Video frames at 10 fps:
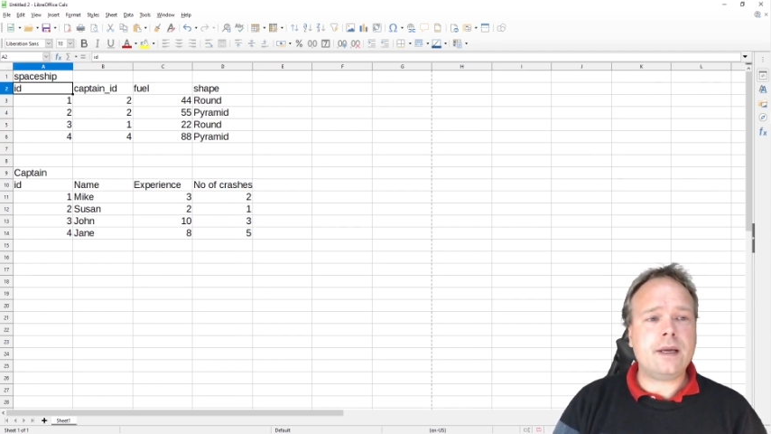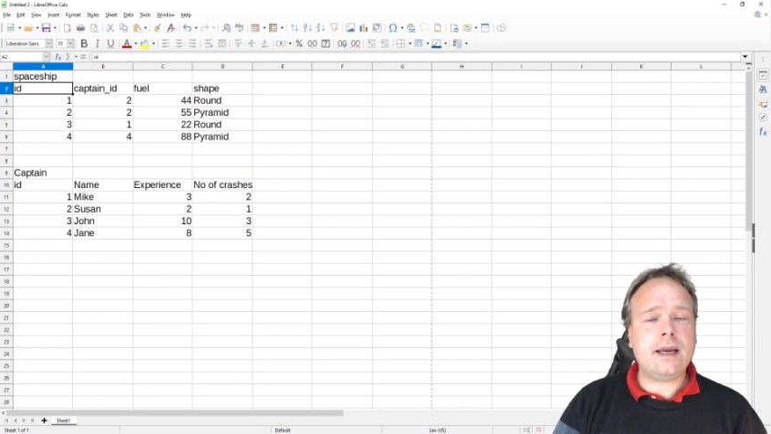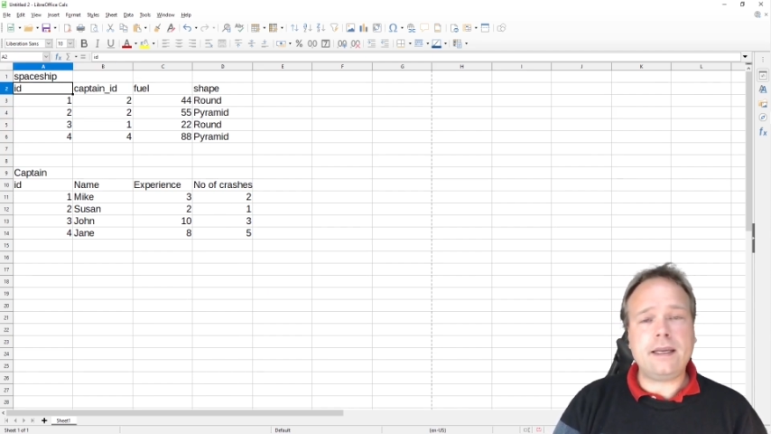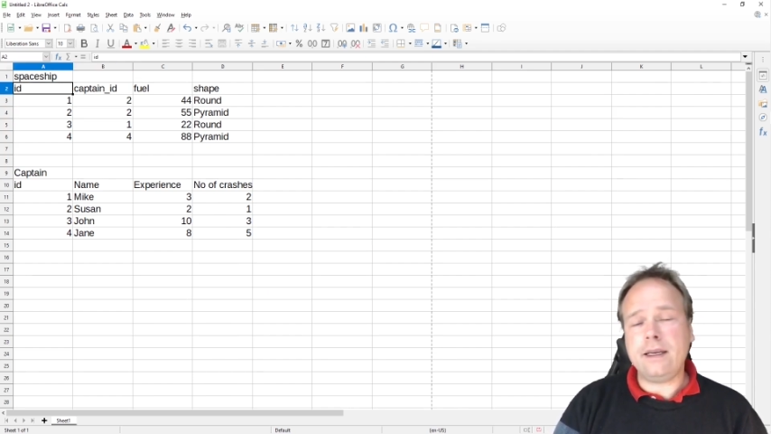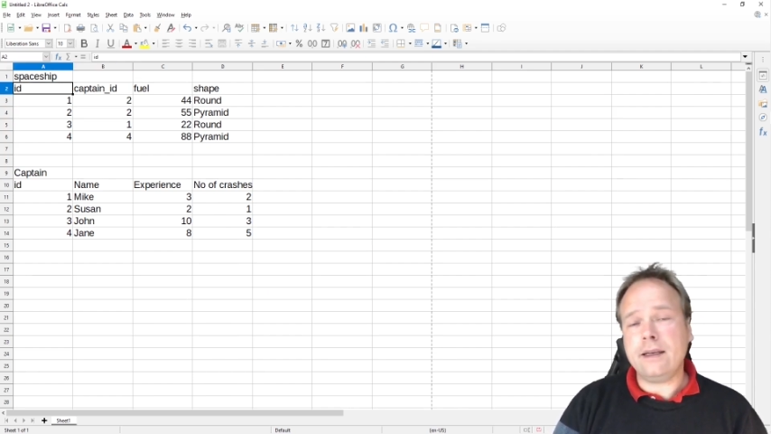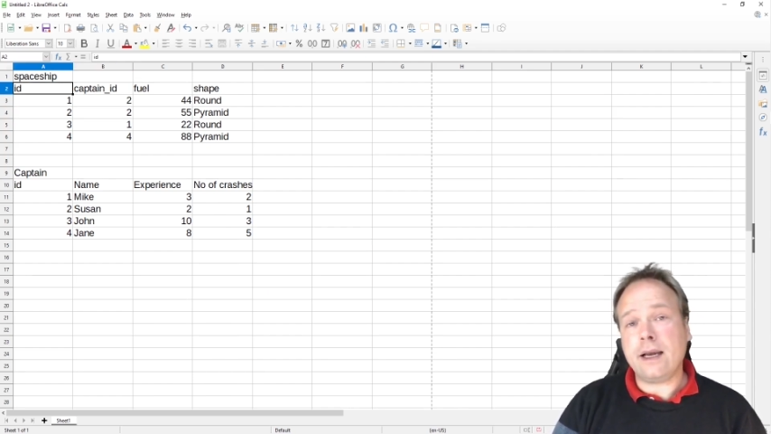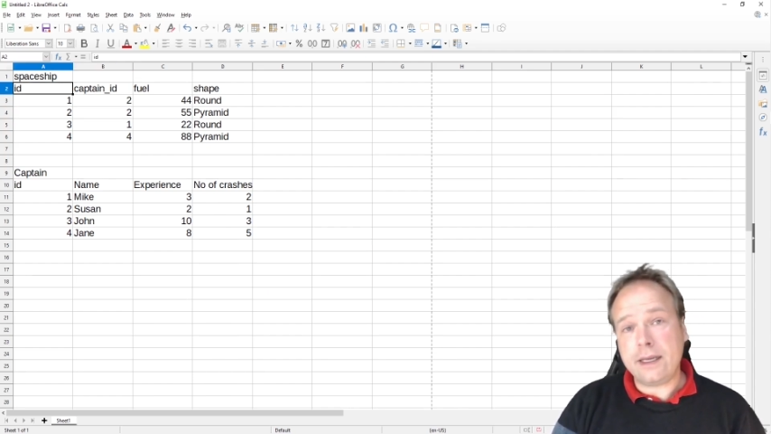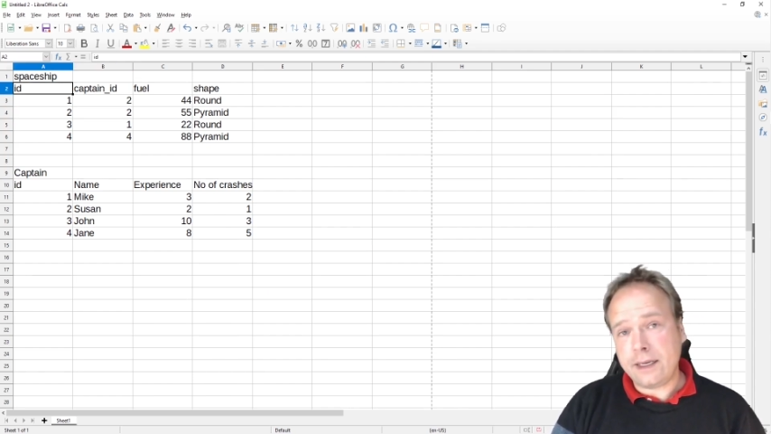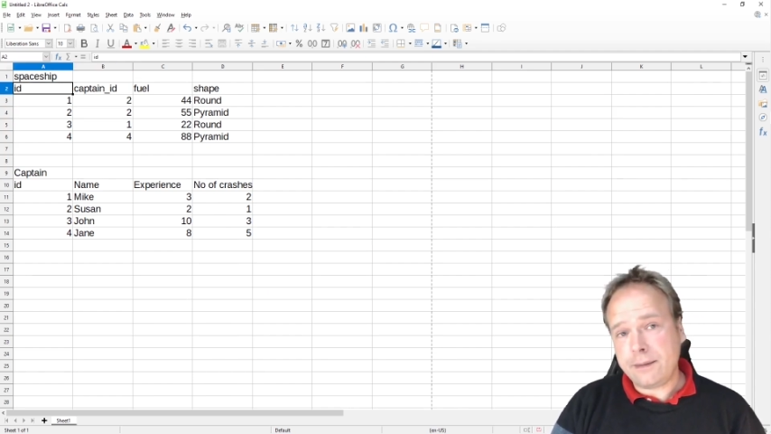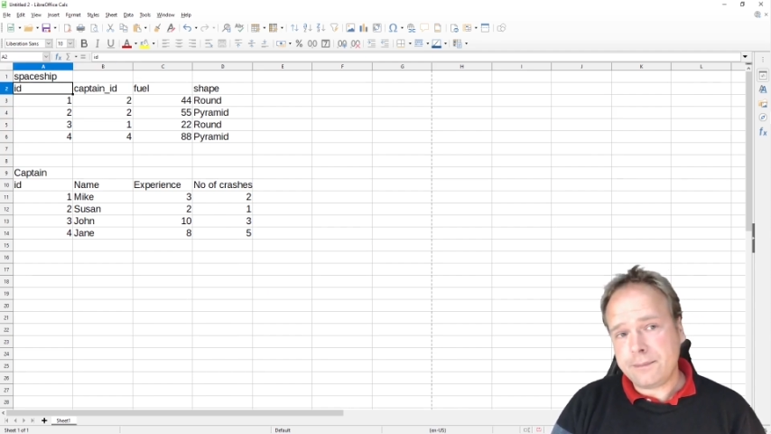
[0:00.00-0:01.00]
ID,
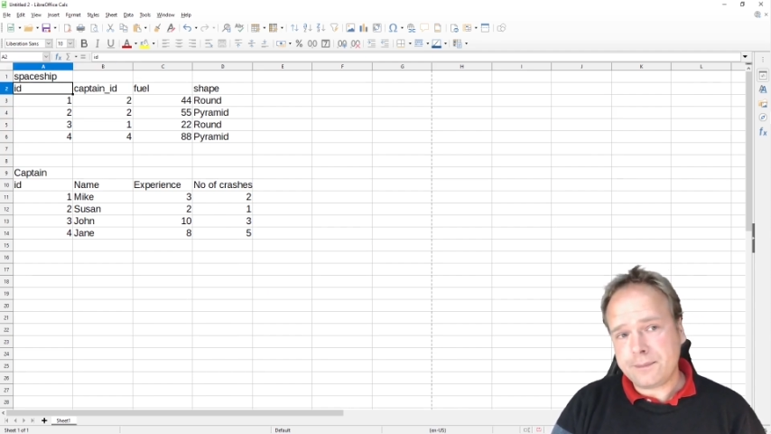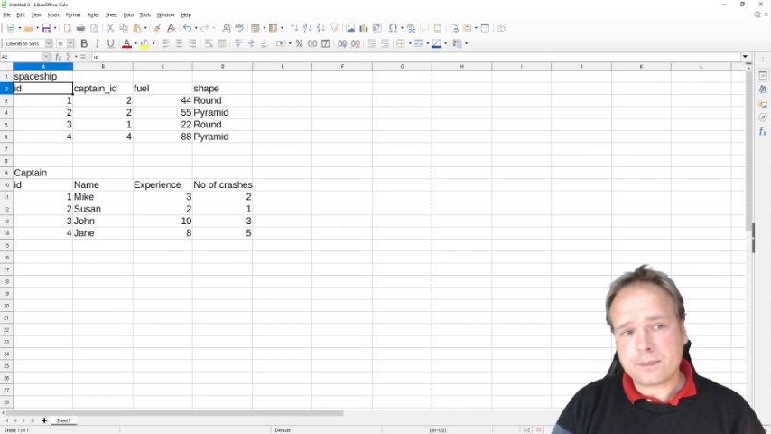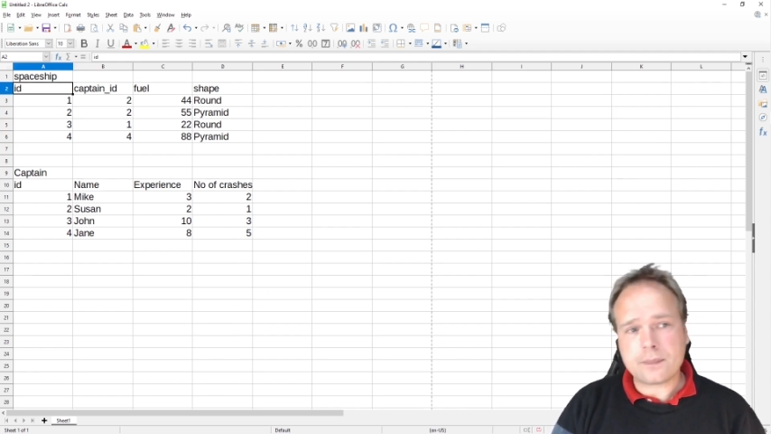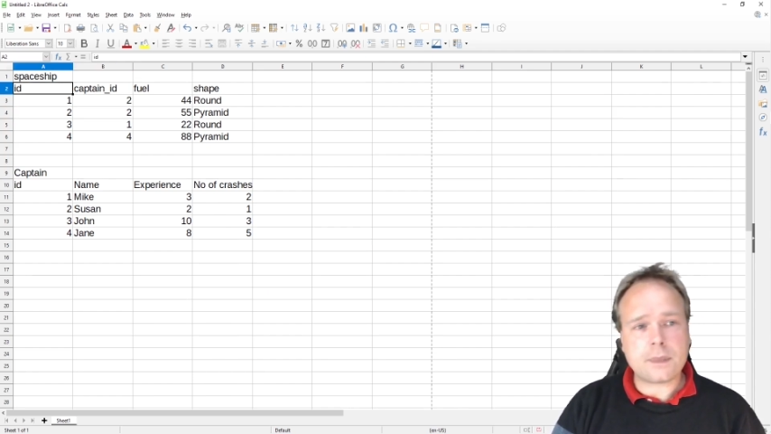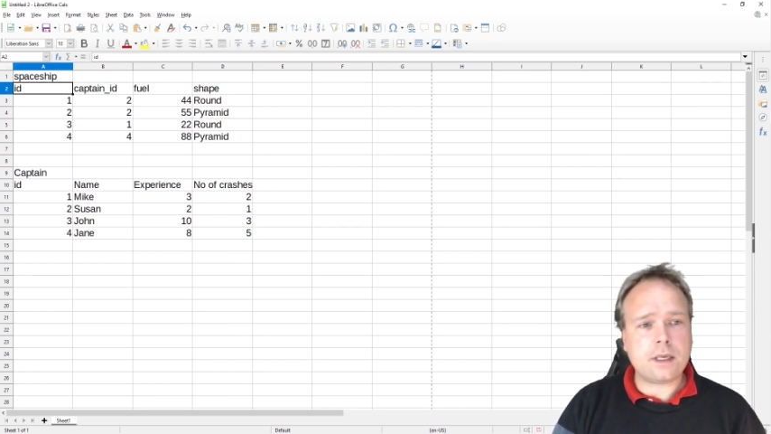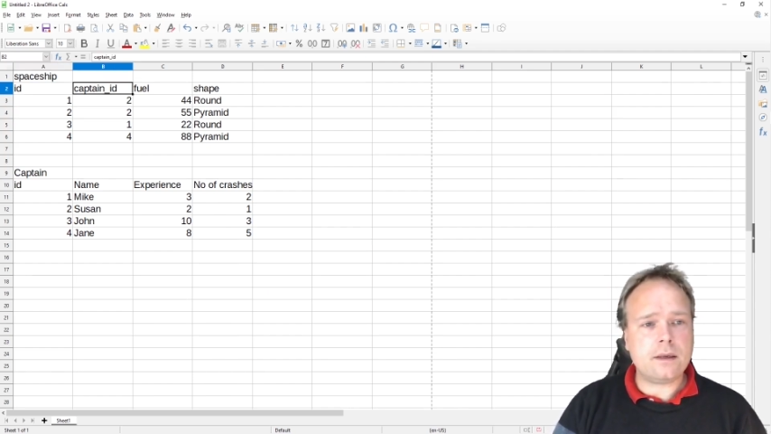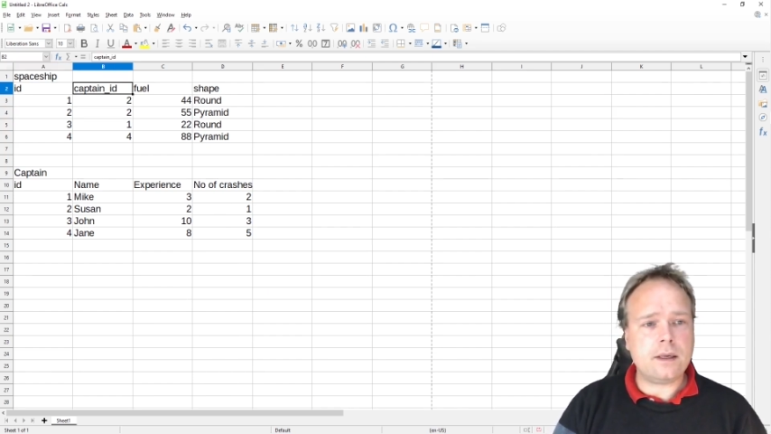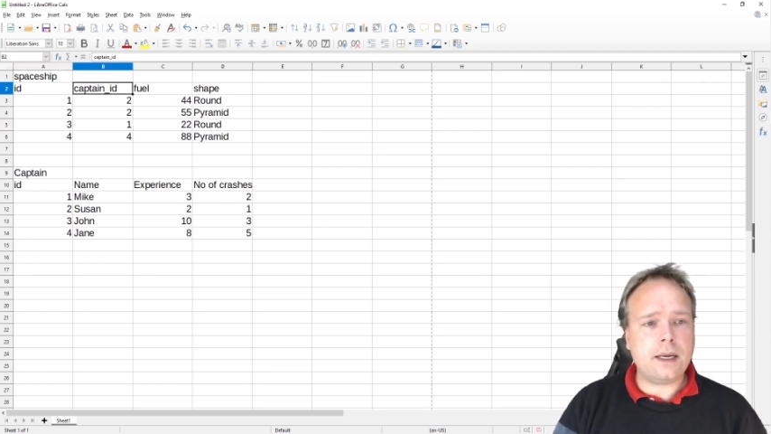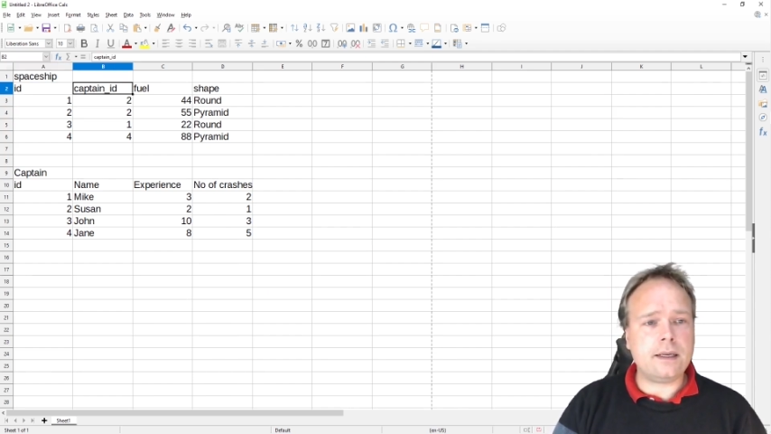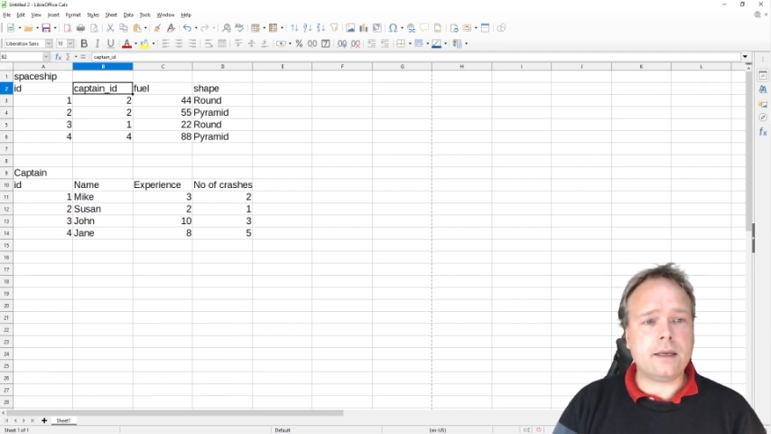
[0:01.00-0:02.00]

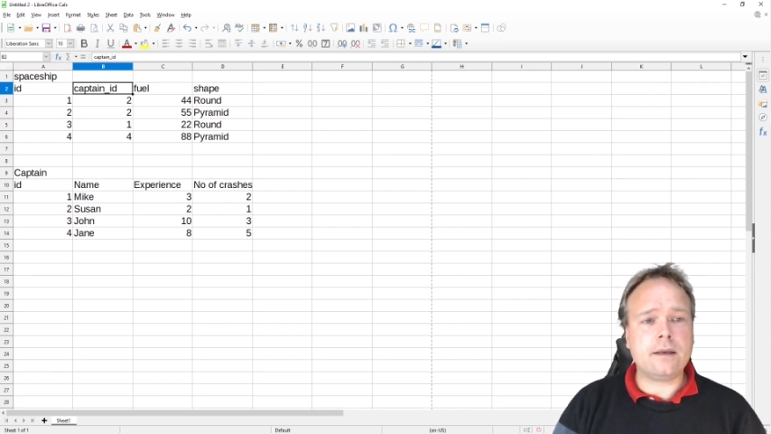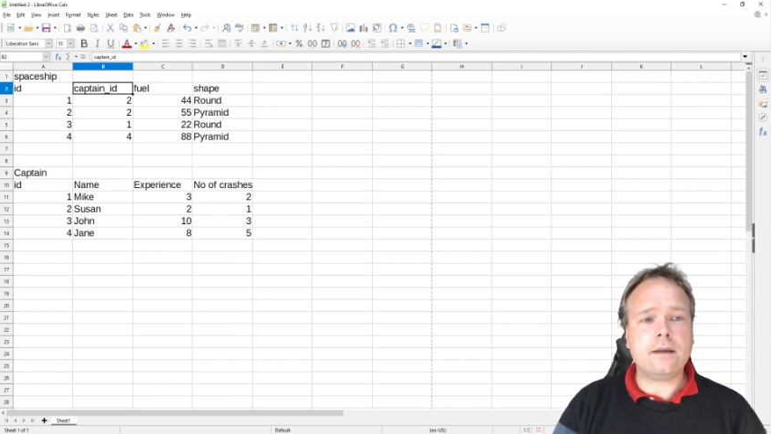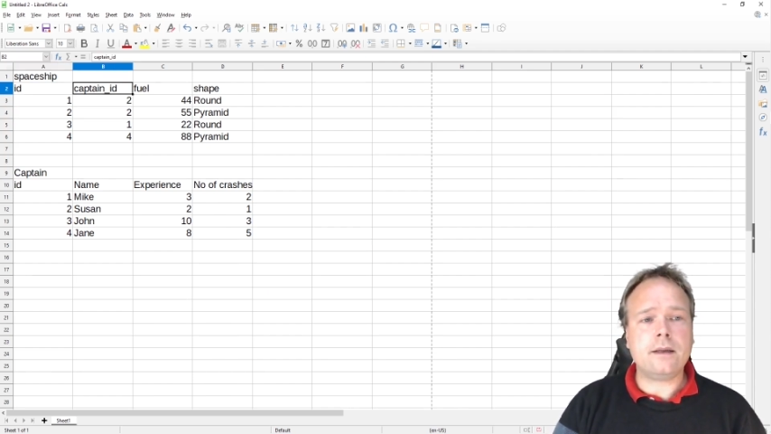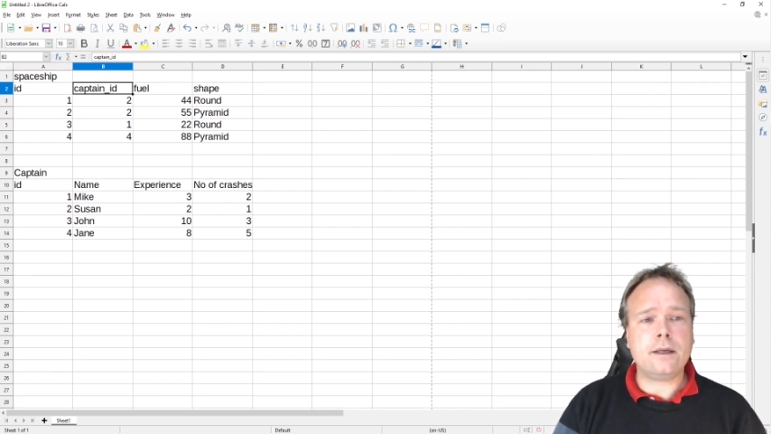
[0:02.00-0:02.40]
and then